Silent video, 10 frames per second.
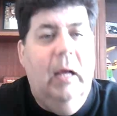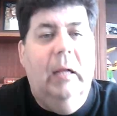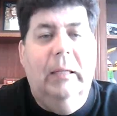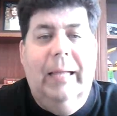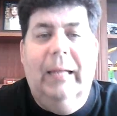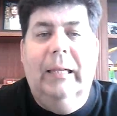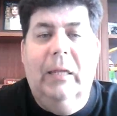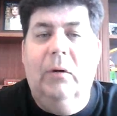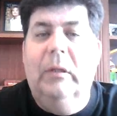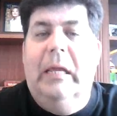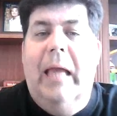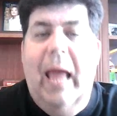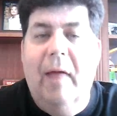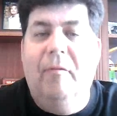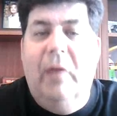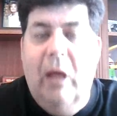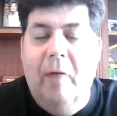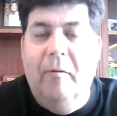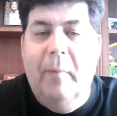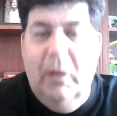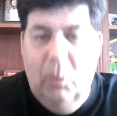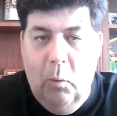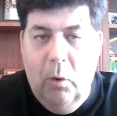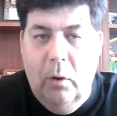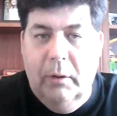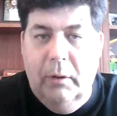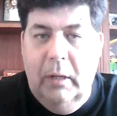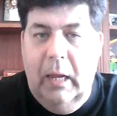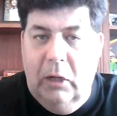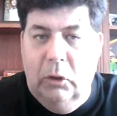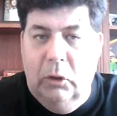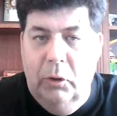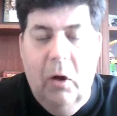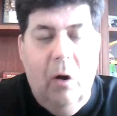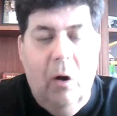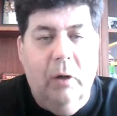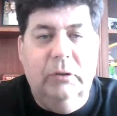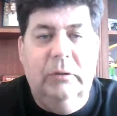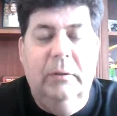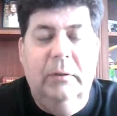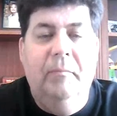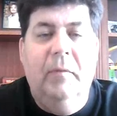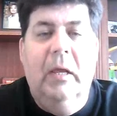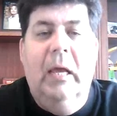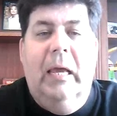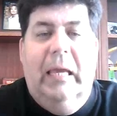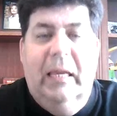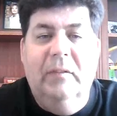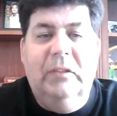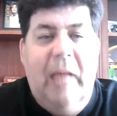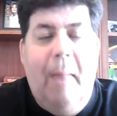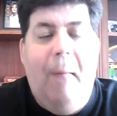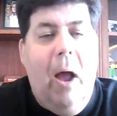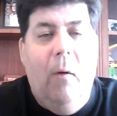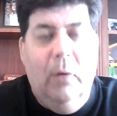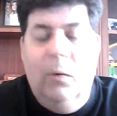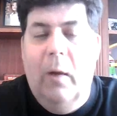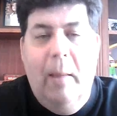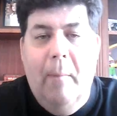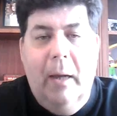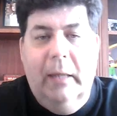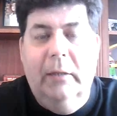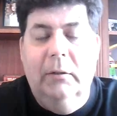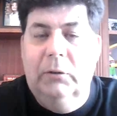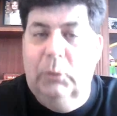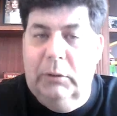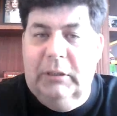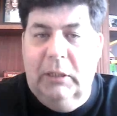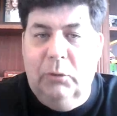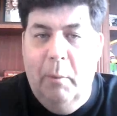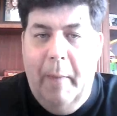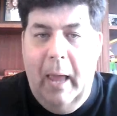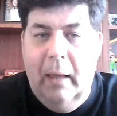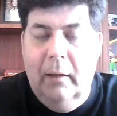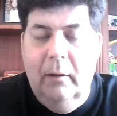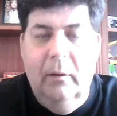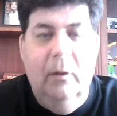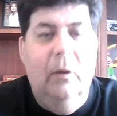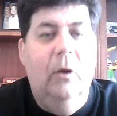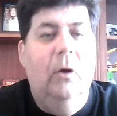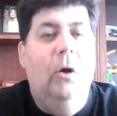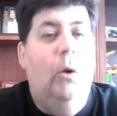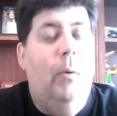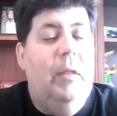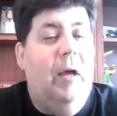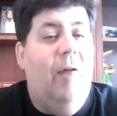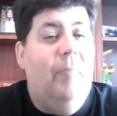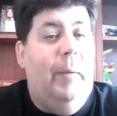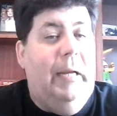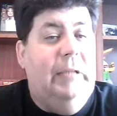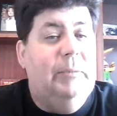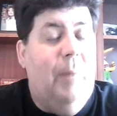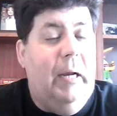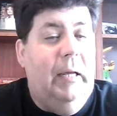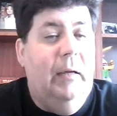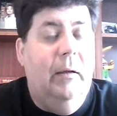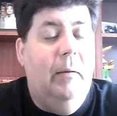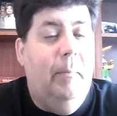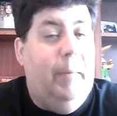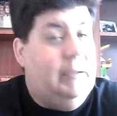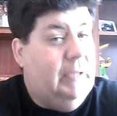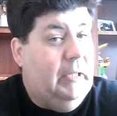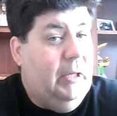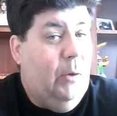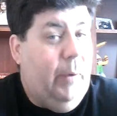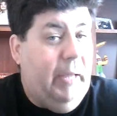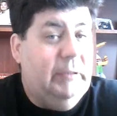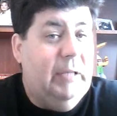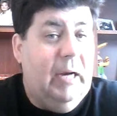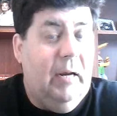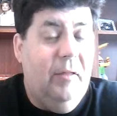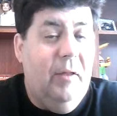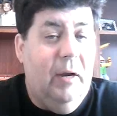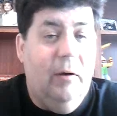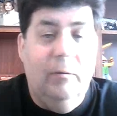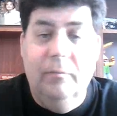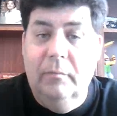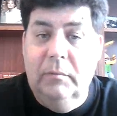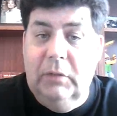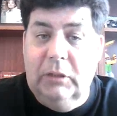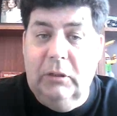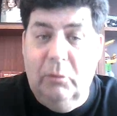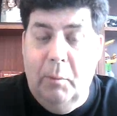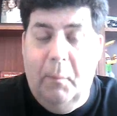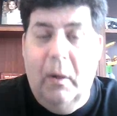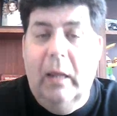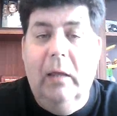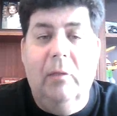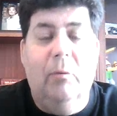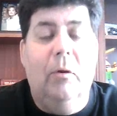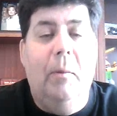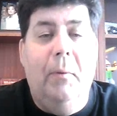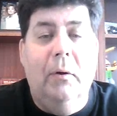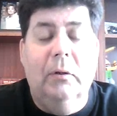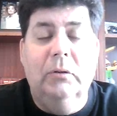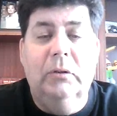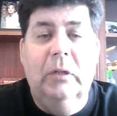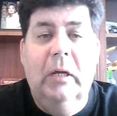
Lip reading: Let literally every government in the world, including ours, gives that power to create money to a central bank, who, when the government needs money, basically creates it out of thin air, does it through printing and through computers,